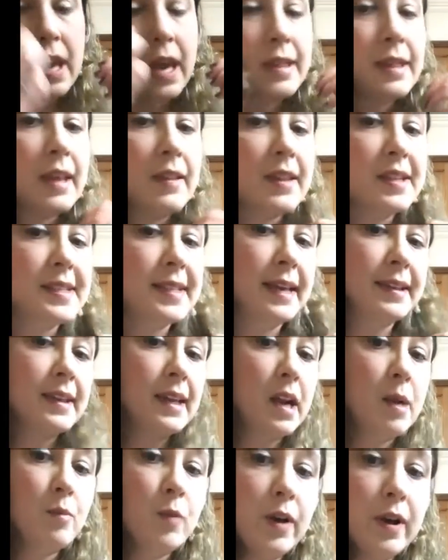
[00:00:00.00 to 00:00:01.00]
And then the set
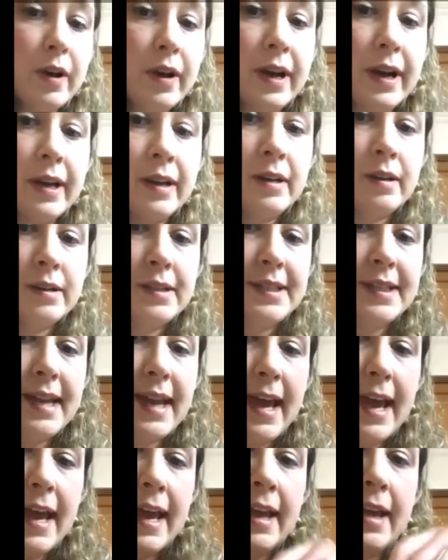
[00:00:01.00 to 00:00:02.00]
that I'm wearing
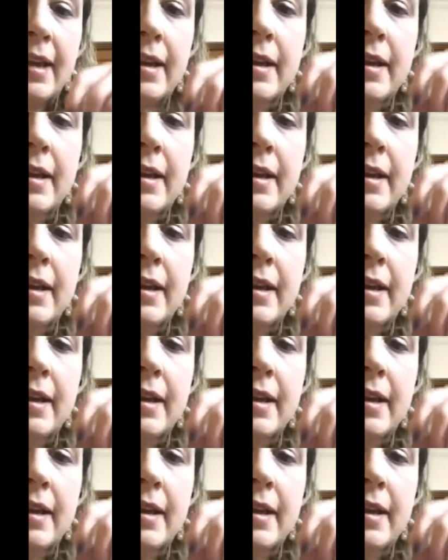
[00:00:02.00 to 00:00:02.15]
today,